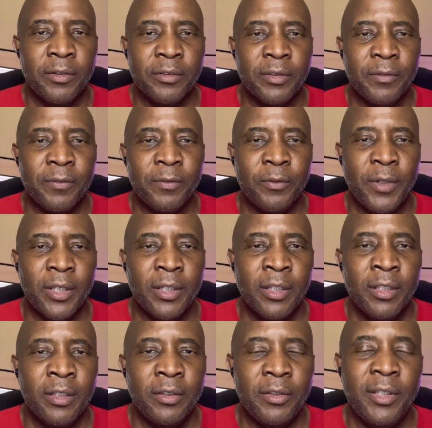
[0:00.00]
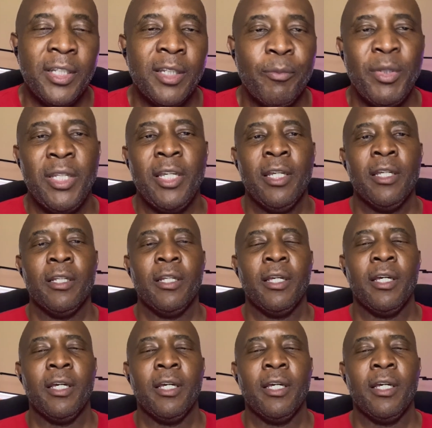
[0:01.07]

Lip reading: terms of what you need to be